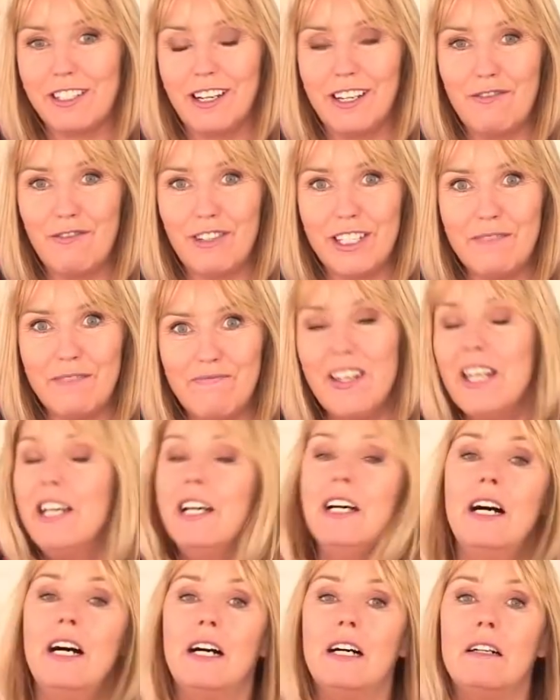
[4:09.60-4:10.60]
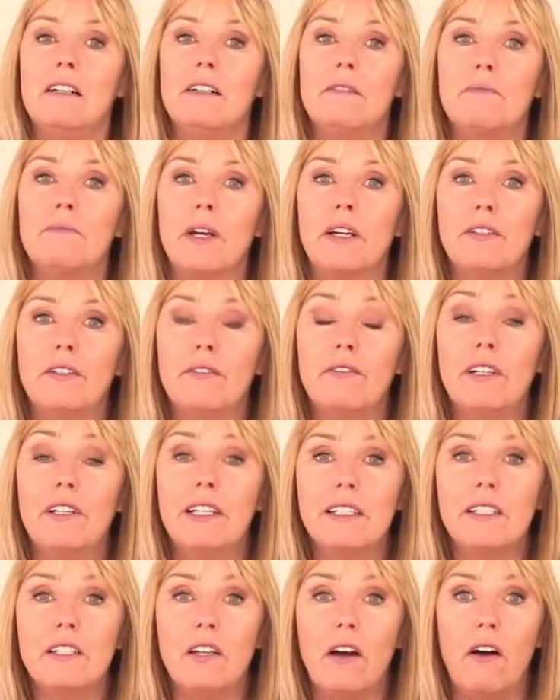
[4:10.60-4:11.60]
Irene, and you've
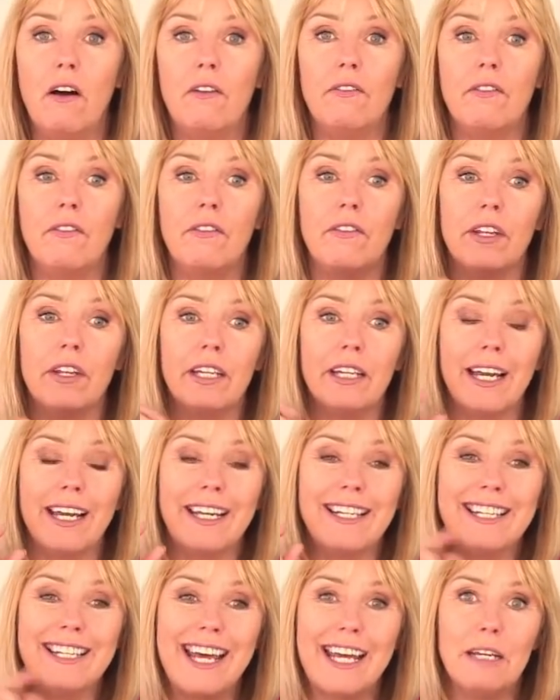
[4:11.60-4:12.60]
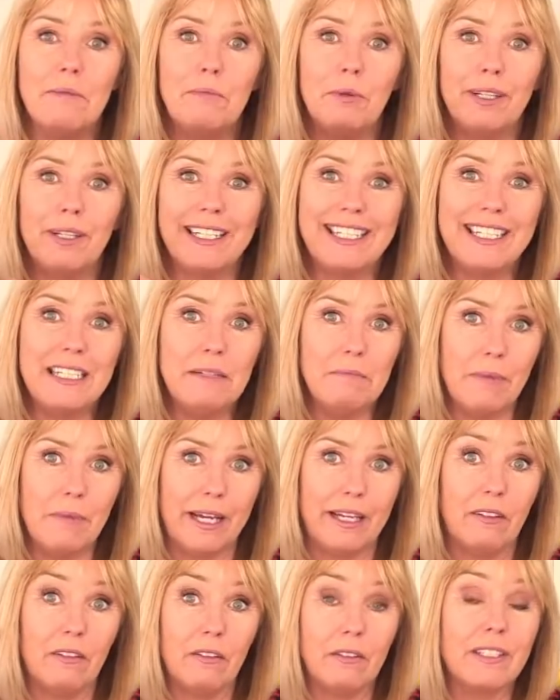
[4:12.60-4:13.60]
clicked on the enable
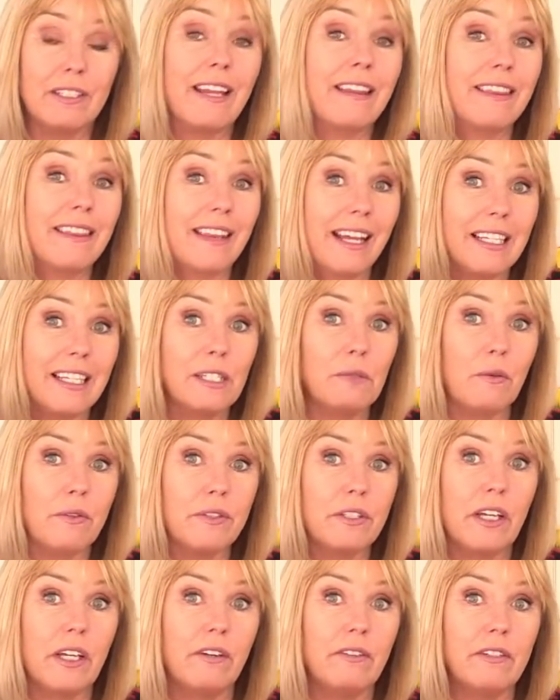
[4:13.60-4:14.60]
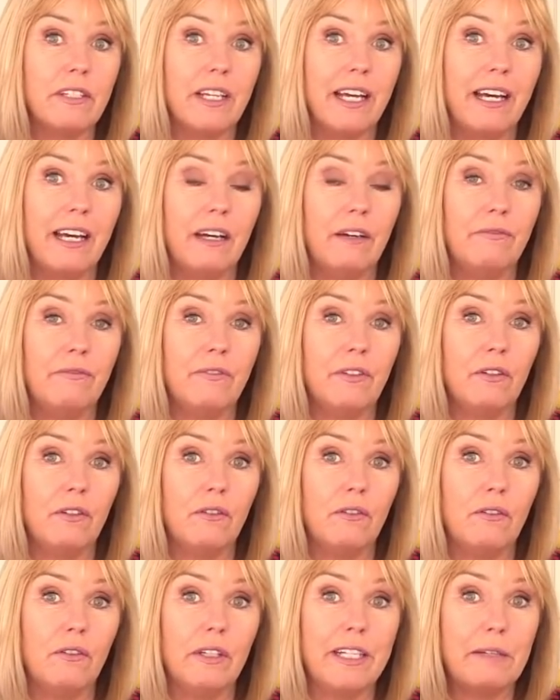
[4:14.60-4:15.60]
emails, that's what's going to have
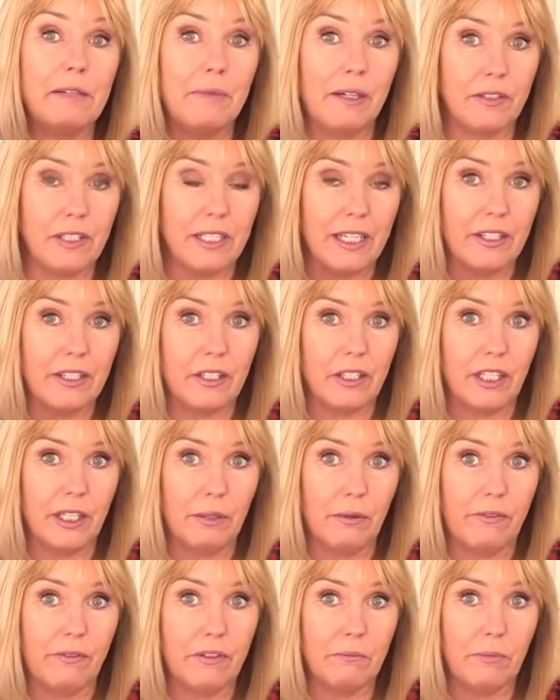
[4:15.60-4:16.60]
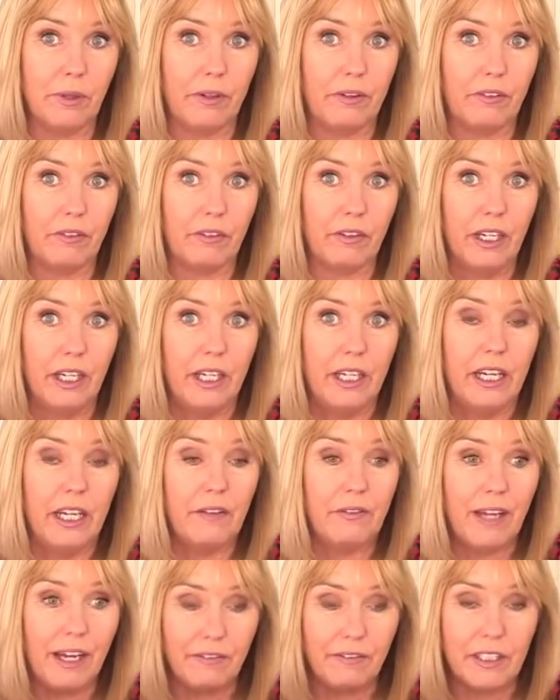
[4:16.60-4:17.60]
your email sent to you every month.
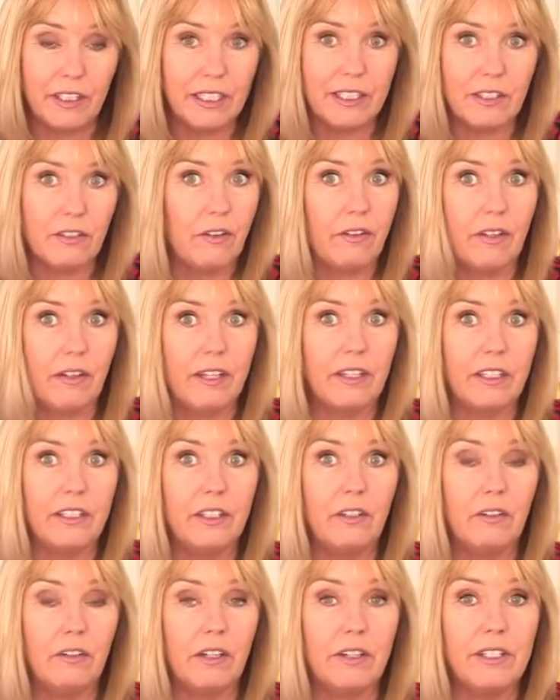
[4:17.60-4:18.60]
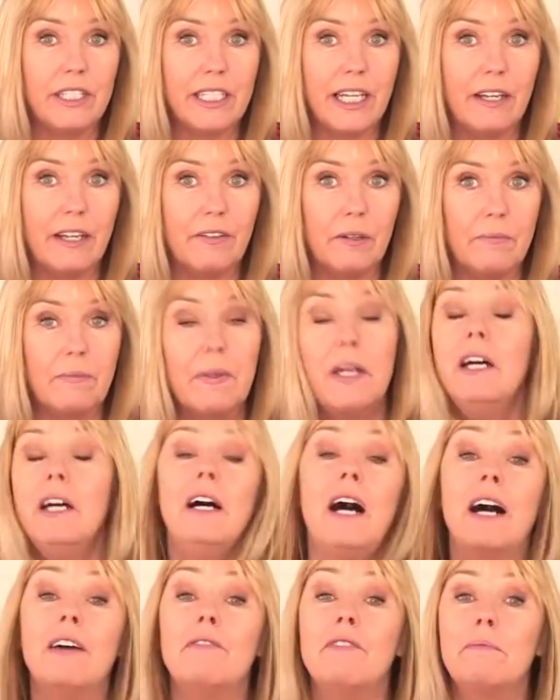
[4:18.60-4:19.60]
If you haven't clicked on that, then you're not going to get them.
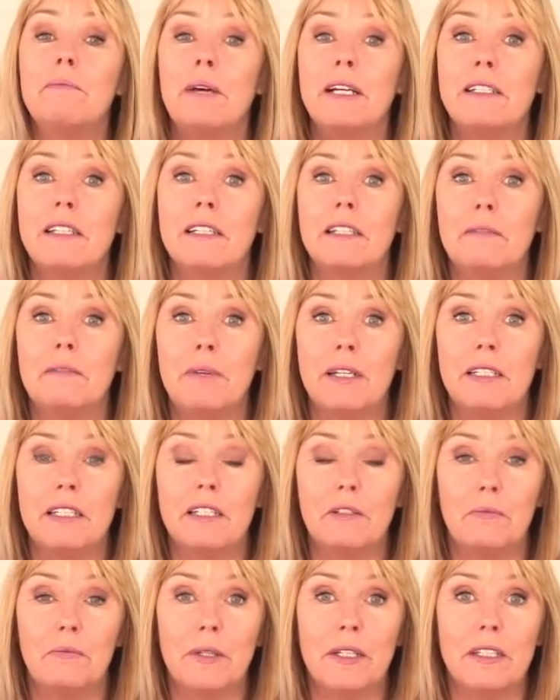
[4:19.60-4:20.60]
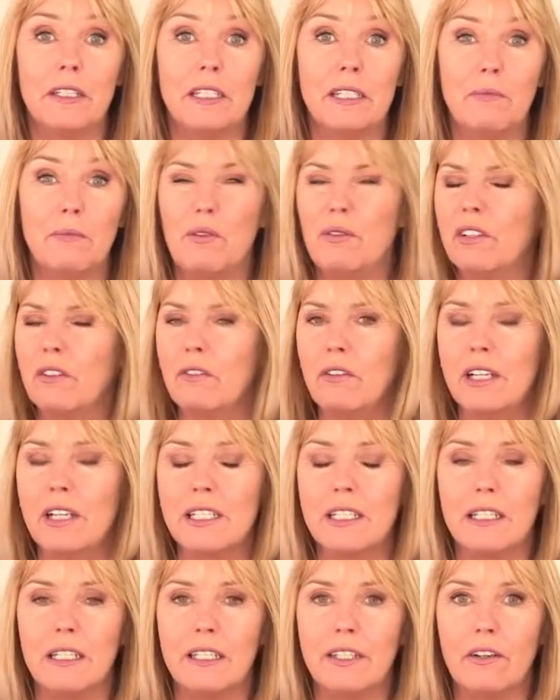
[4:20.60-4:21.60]
Irene basically messaged me this morning or
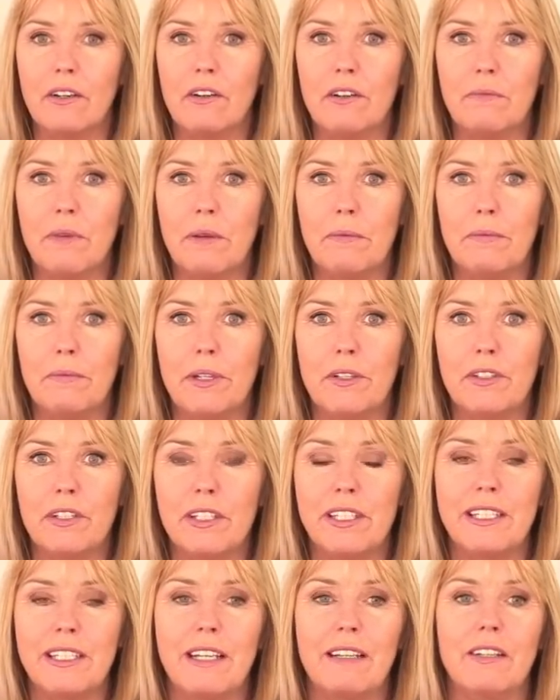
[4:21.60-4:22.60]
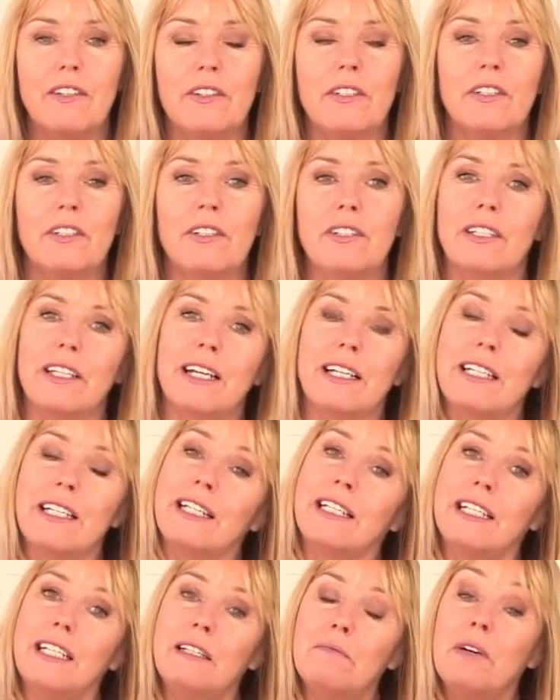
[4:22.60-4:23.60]
last night, can't remember, just saying that she doesn't
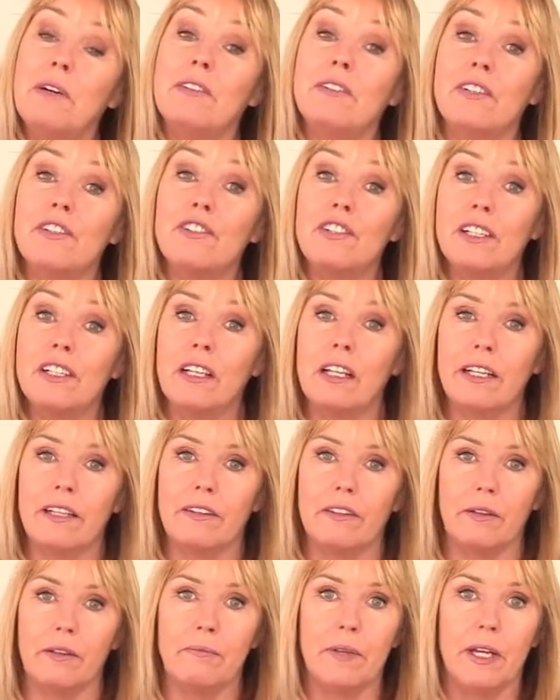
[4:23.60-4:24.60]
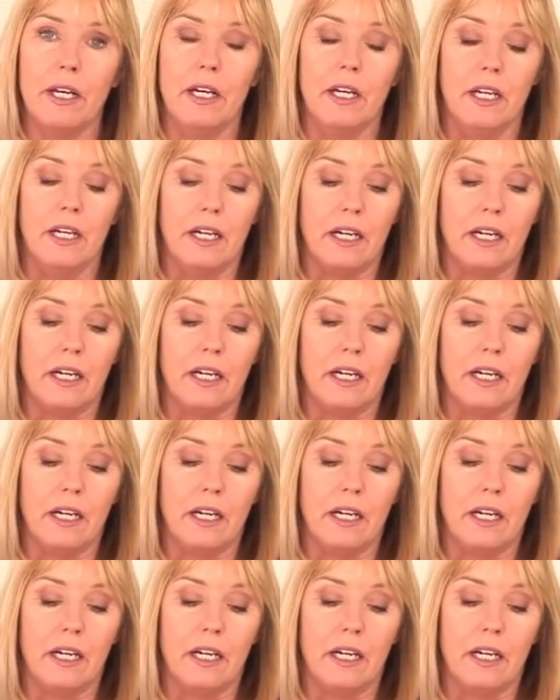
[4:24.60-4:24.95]
get any emails and she'd like them,